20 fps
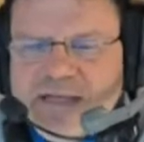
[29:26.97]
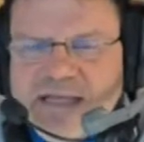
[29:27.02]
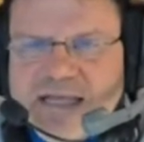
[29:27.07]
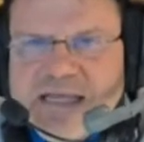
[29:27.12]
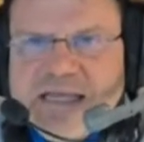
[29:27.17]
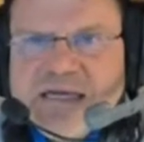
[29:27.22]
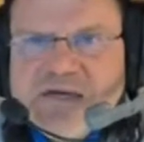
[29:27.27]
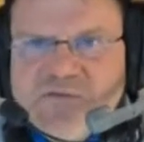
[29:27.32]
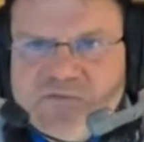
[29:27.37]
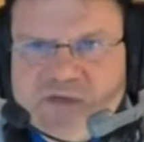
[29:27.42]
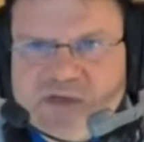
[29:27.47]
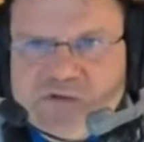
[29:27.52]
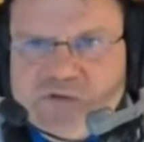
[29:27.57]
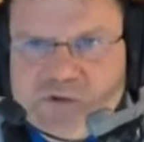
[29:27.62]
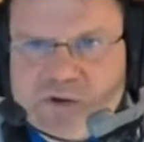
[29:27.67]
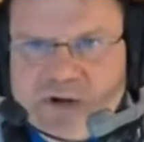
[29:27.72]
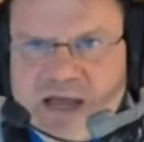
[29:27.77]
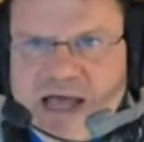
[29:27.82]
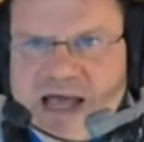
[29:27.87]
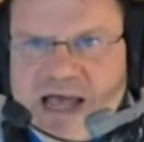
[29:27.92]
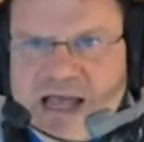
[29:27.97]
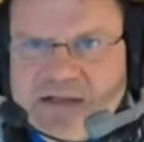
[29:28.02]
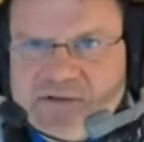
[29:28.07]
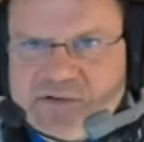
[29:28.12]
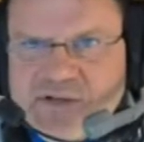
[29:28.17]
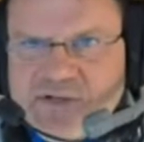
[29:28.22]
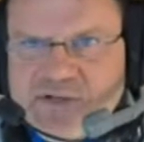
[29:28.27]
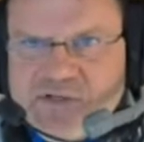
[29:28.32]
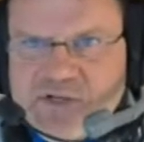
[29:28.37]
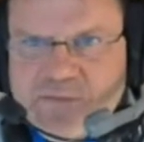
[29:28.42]
individualized
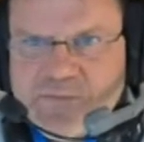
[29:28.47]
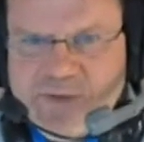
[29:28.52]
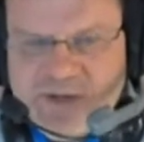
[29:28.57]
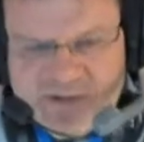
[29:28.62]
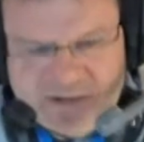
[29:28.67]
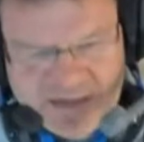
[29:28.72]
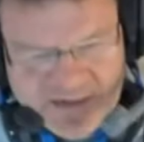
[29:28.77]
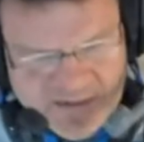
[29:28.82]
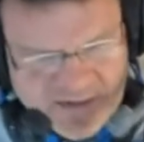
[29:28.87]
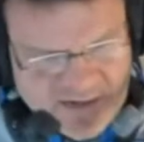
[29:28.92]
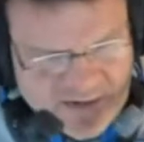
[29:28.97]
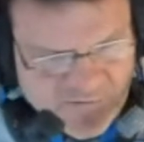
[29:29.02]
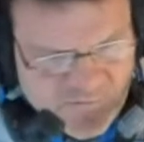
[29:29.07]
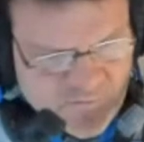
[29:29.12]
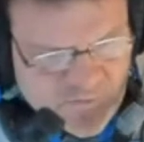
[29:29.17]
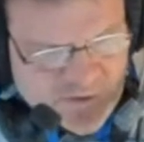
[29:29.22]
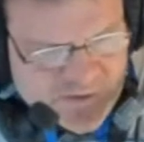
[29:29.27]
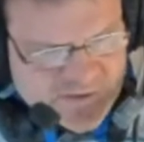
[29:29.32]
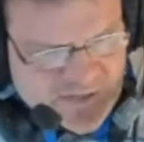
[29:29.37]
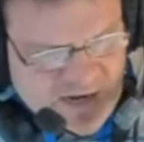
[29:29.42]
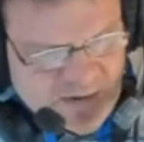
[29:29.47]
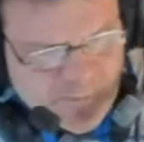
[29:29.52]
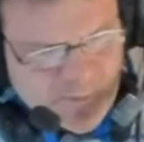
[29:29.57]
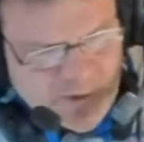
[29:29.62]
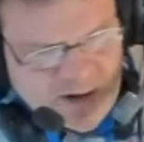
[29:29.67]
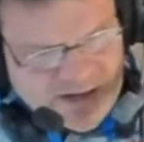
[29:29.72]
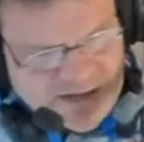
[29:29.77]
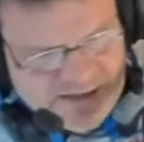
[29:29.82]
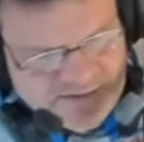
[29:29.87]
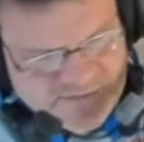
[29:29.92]
and should be. Like for example,
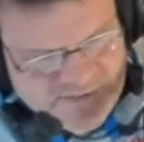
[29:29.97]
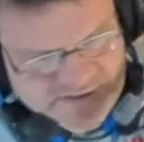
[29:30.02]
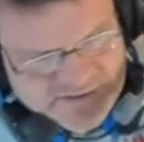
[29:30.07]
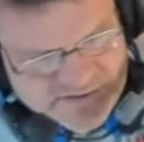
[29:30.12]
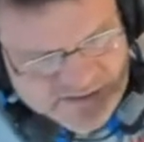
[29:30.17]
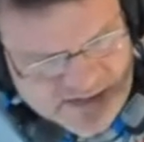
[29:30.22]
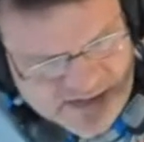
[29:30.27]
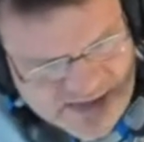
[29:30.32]
I get this a